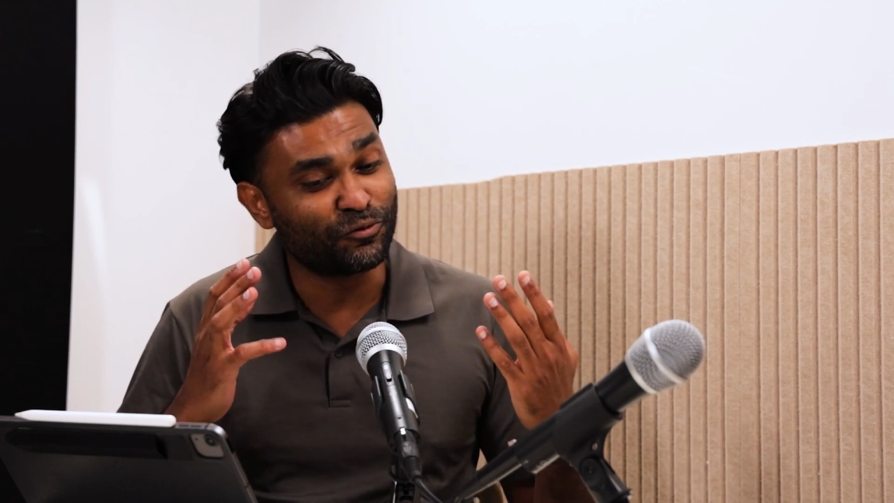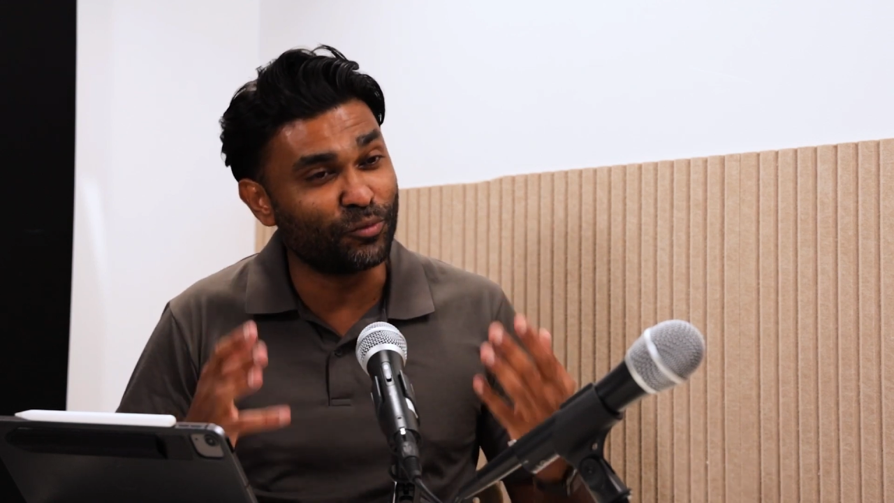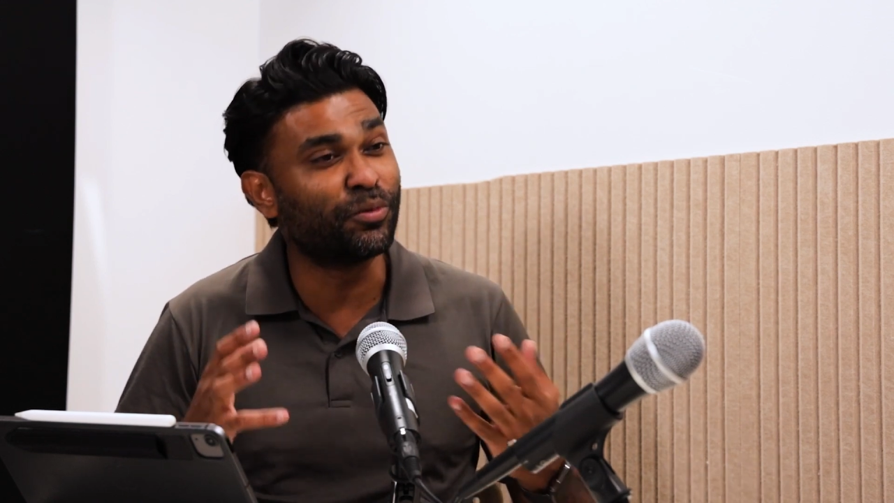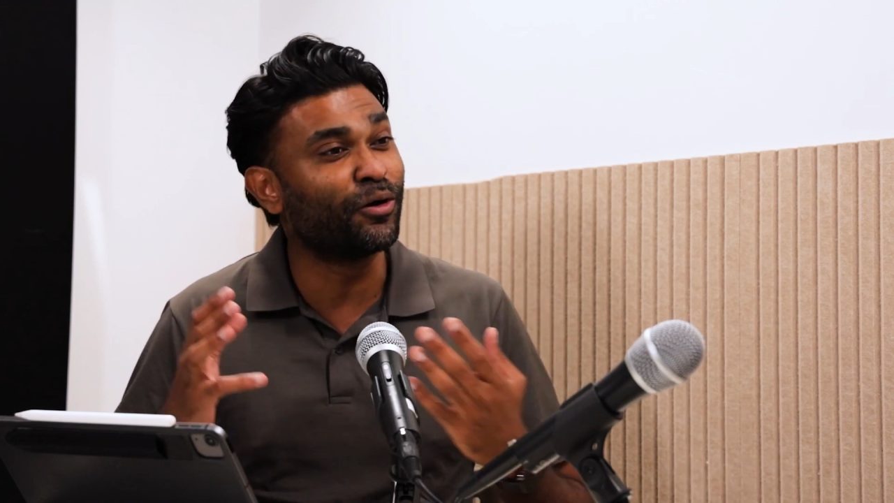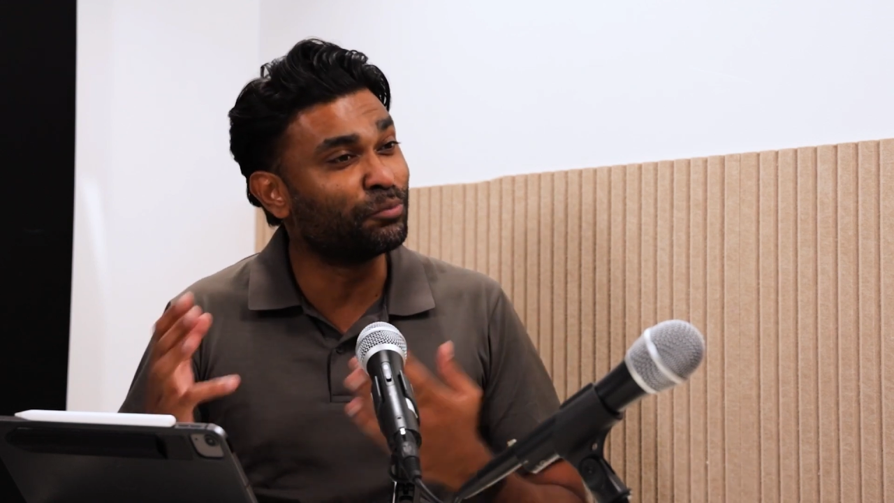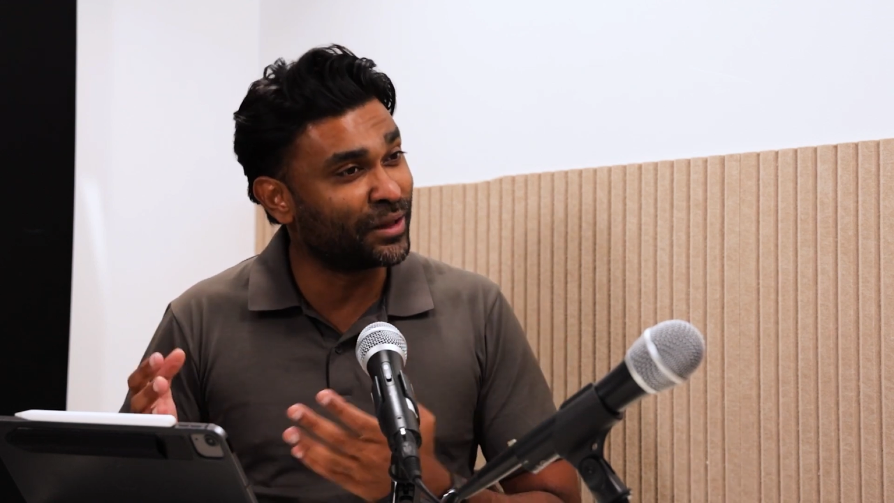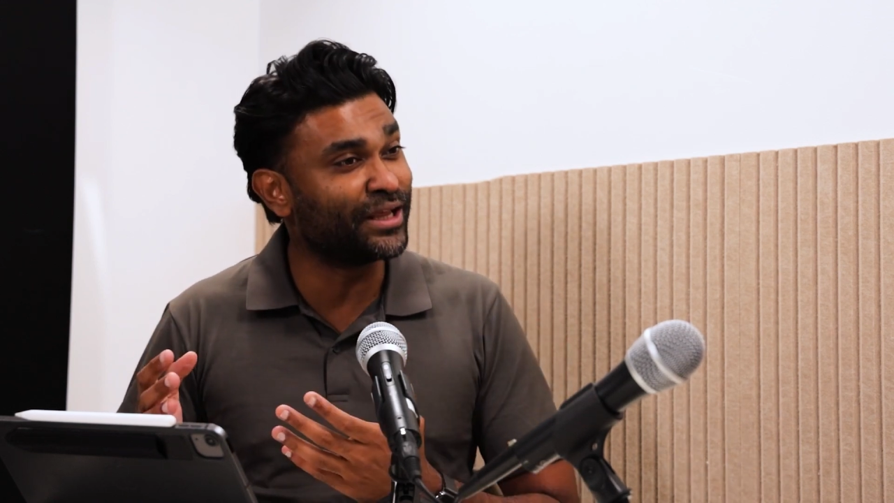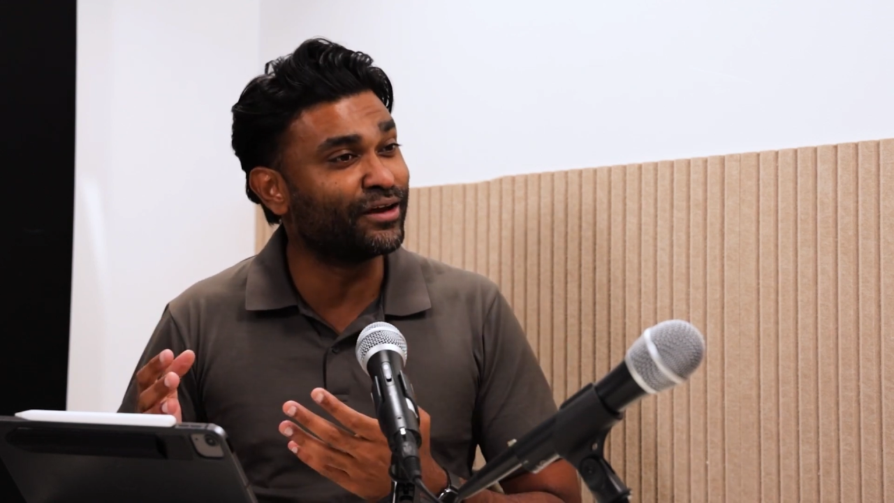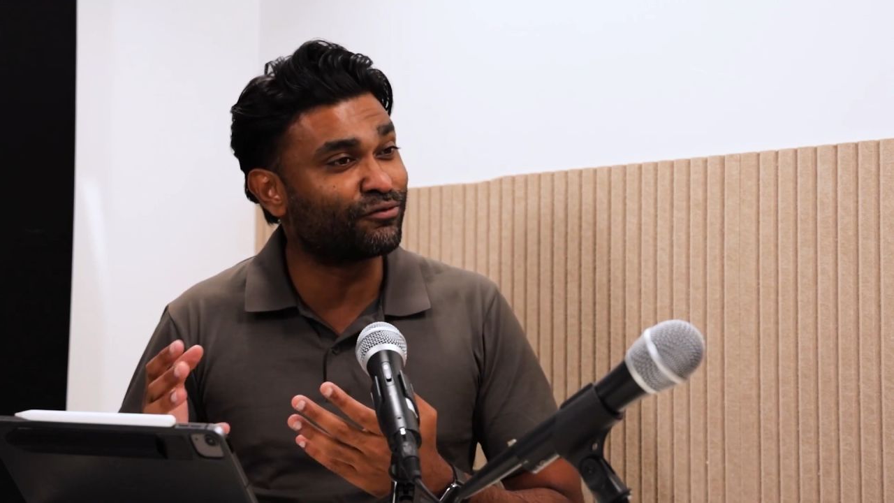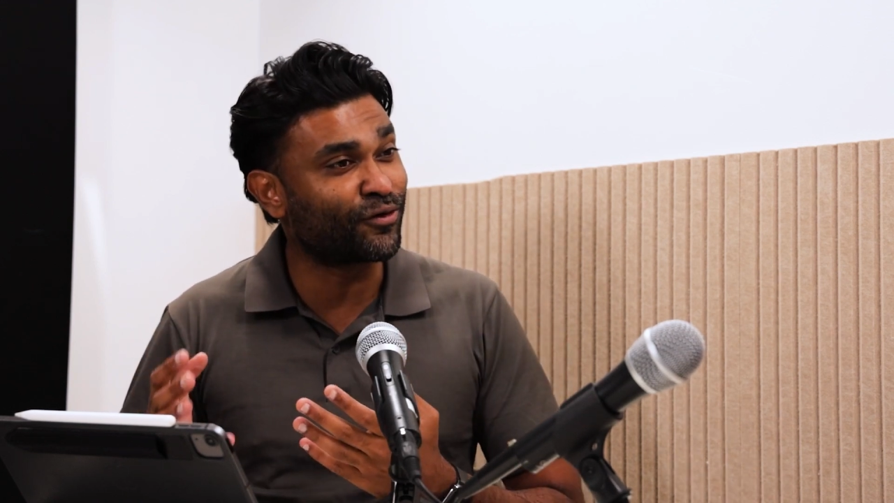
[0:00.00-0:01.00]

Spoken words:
football player